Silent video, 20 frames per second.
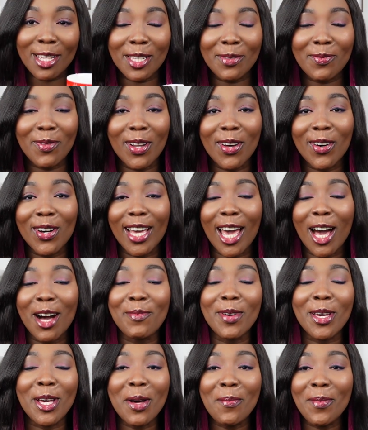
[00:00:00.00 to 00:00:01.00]
This vlog,
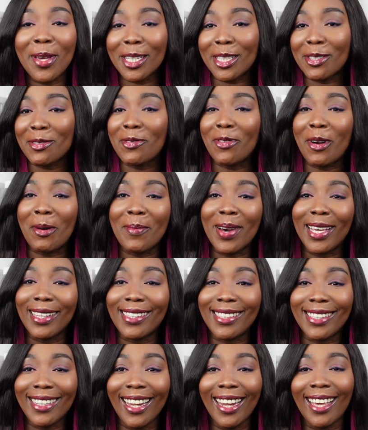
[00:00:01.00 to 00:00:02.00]
I'll be commenting from my
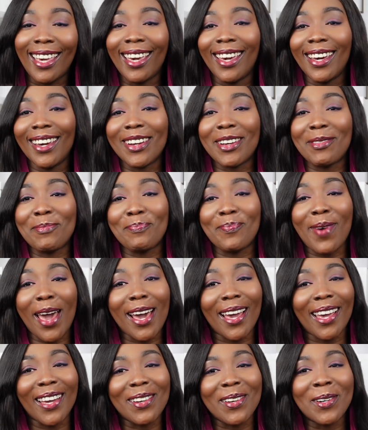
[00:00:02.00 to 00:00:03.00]
seat here
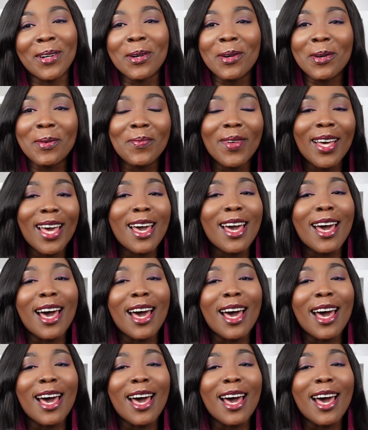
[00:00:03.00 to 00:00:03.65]
back at home.